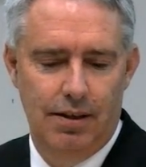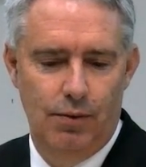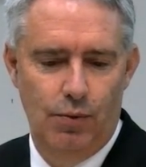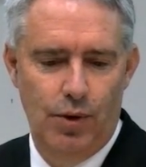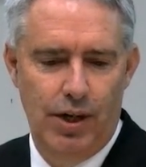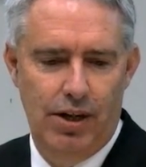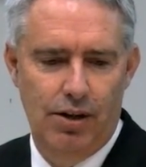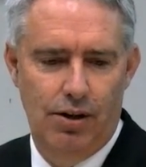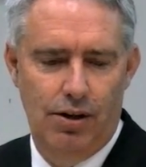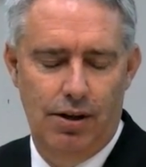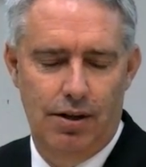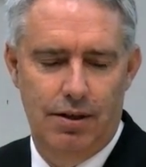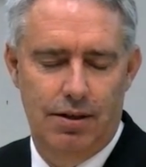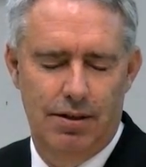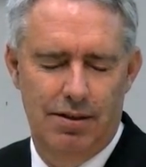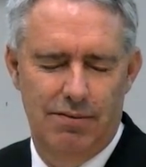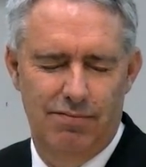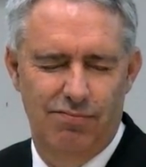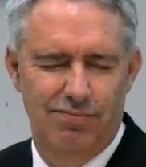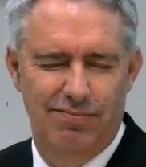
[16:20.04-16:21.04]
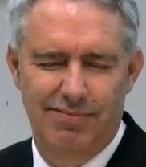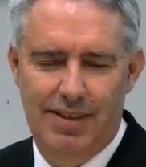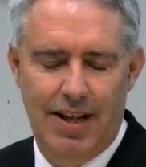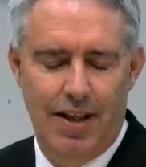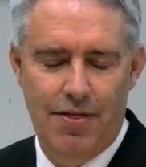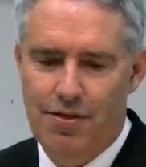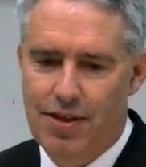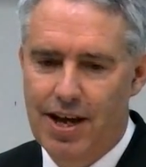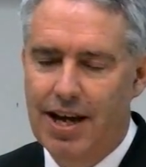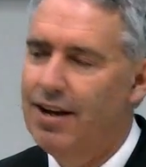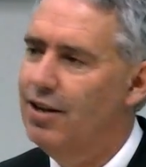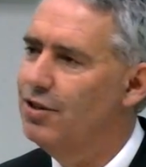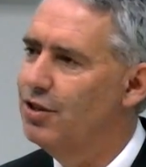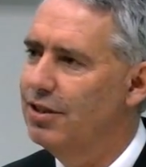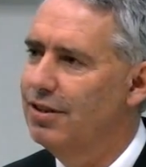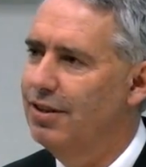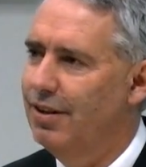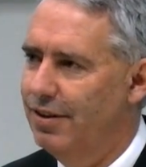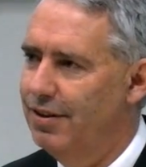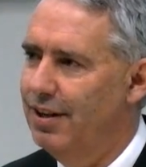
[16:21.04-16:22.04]
We got
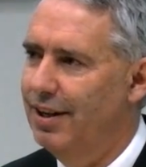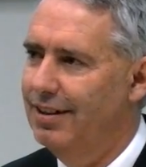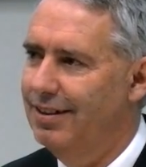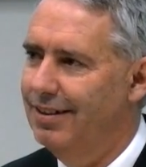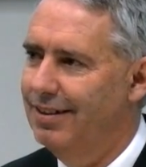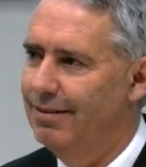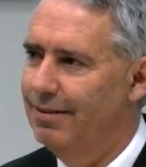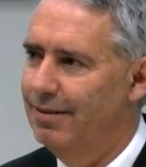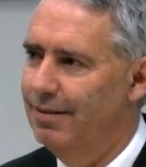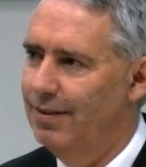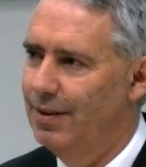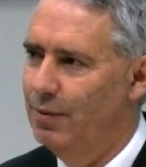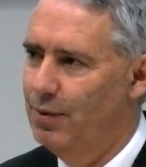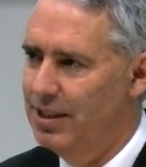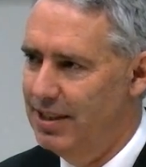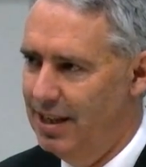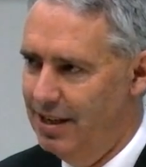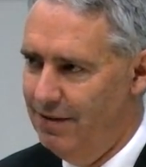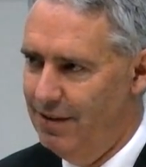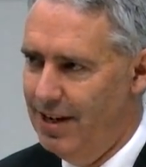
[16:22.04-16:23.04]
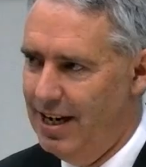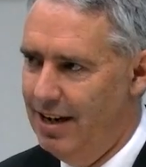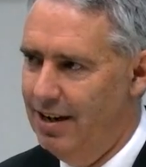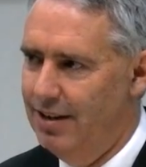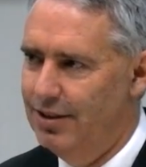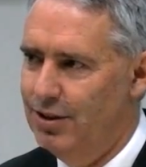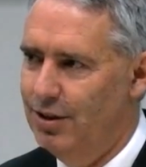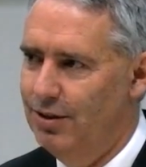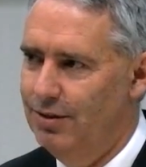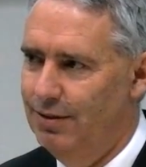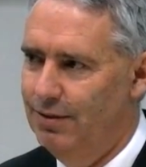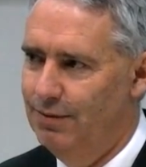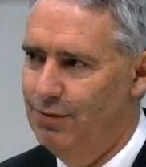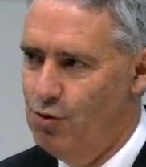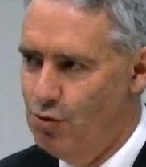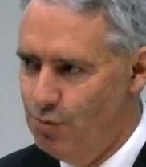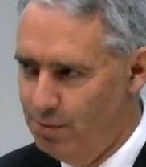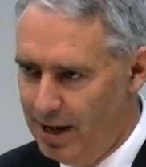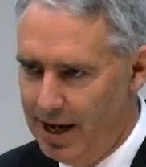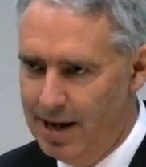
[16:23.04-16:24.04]
1,000, I think. They went to every household.
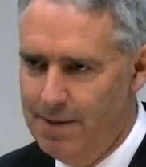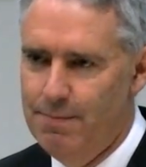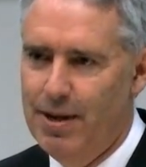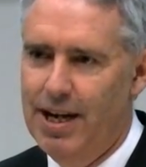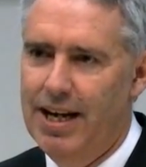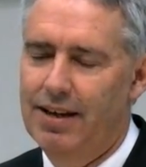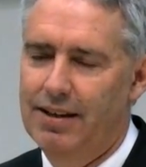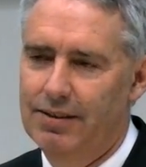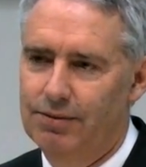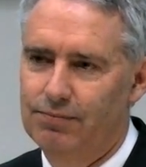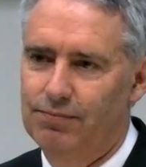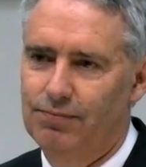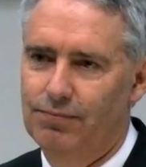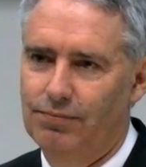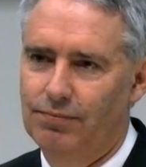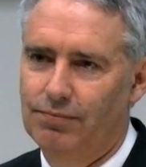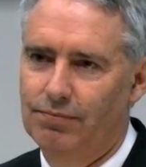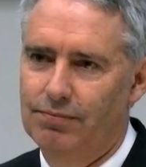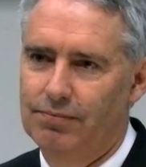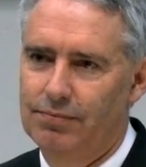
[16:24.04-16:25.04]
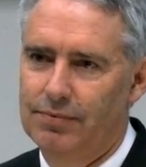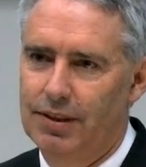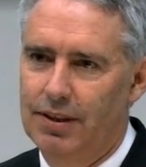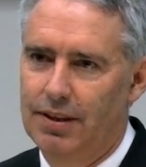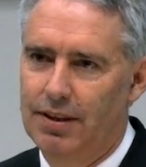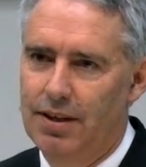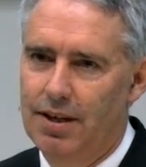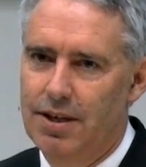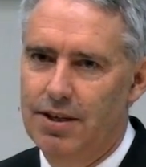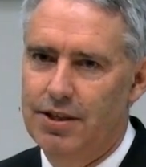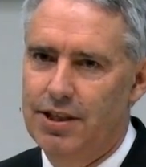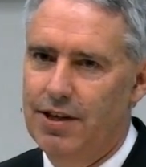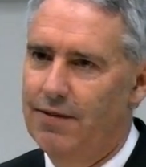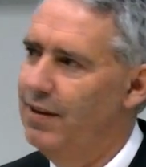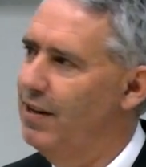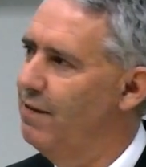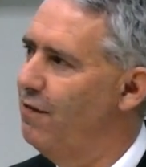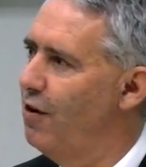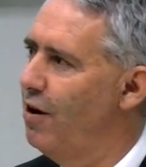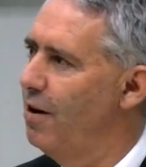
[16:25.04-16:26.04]
Form came back.
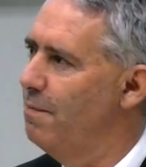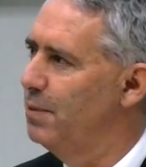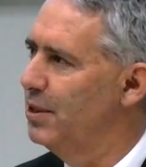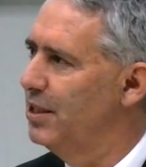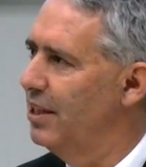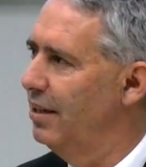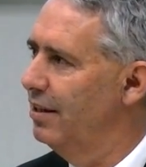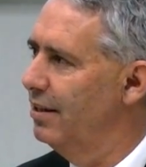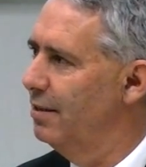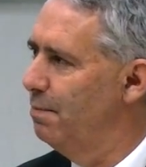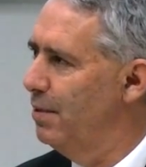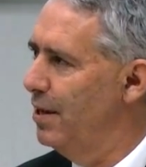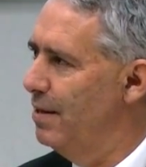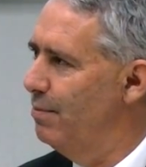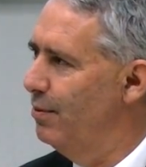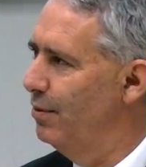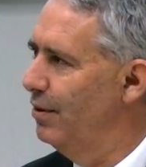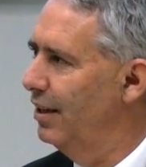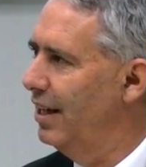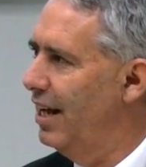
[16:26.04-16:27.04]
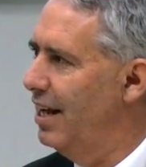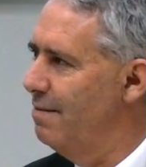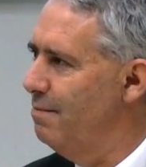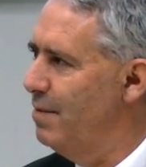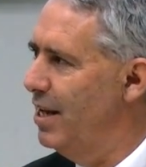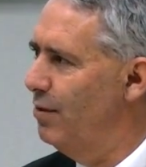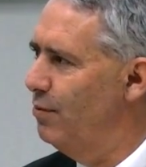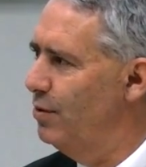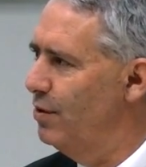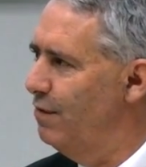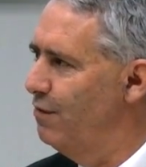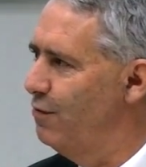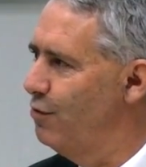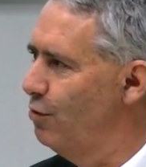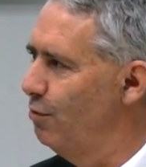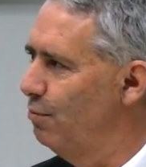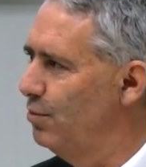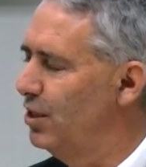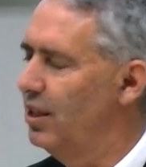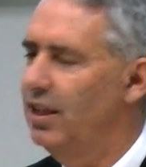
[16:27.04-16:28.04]
75% of the people that came back with a
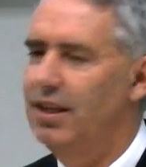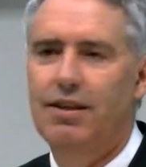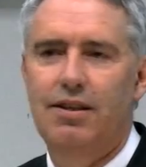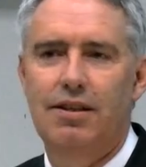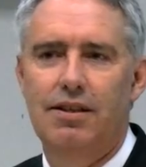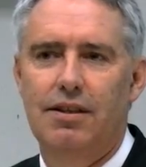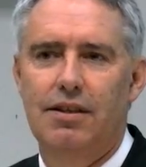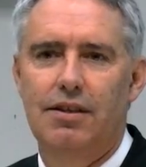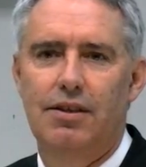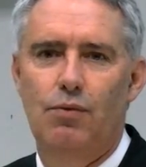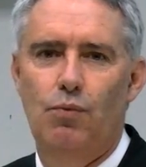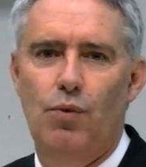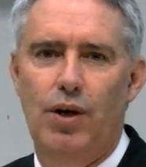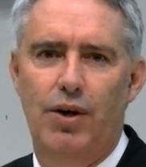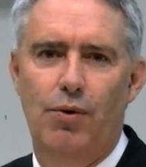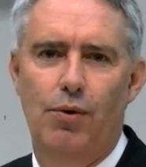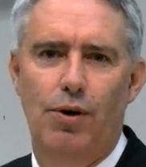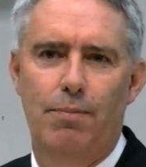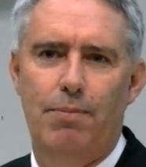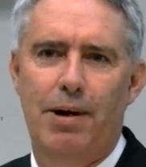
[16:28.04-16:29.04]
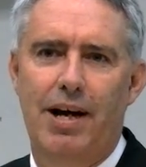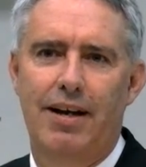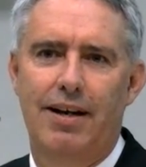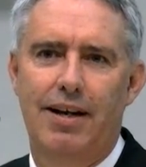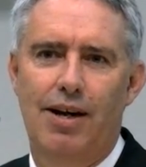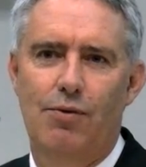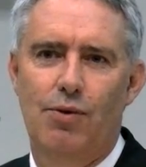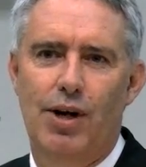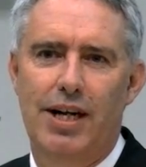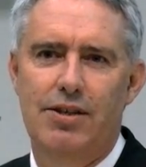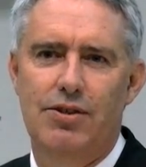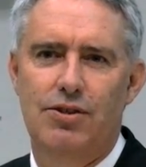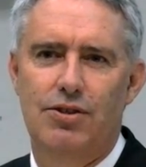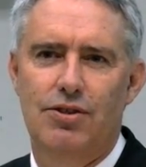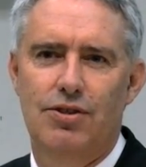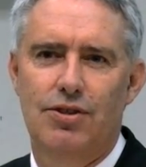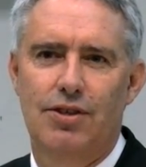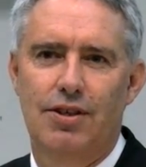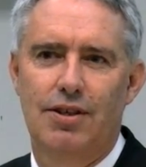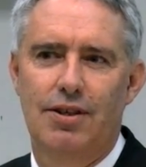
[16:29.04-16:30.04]
form said, we don't want to pay in our
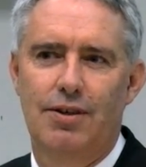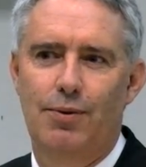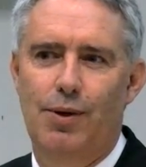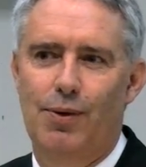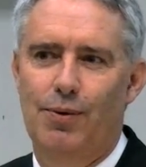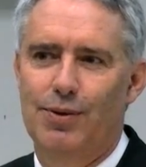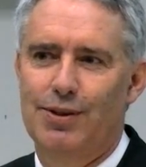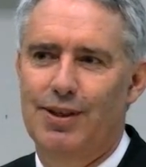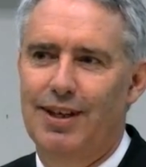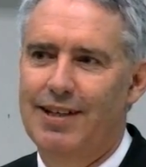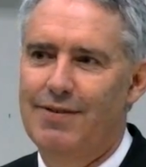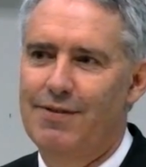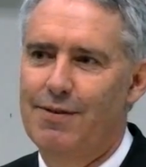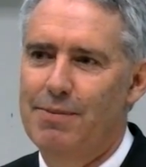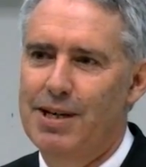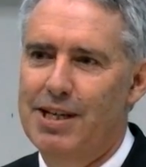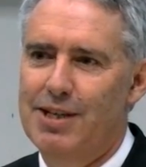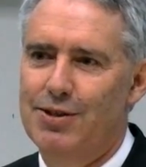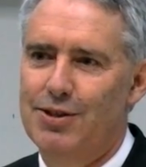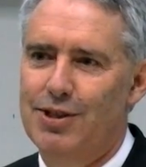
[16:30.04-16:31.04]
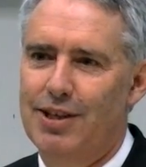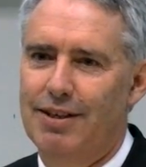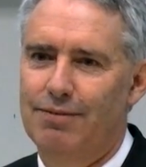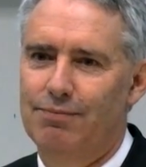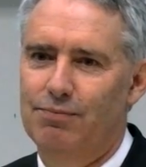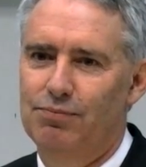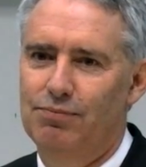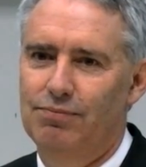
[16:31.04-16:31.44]
rates. We want to leave the meters there.